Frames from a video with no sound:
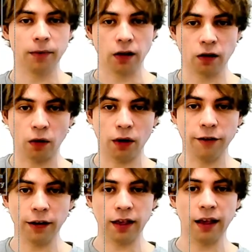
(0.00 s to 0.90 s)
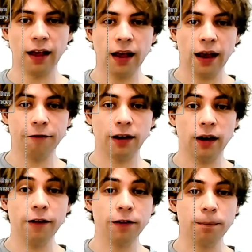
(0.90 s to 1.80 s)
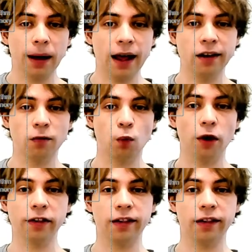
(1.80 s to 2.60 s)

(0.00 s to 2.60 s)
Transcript: So if the page was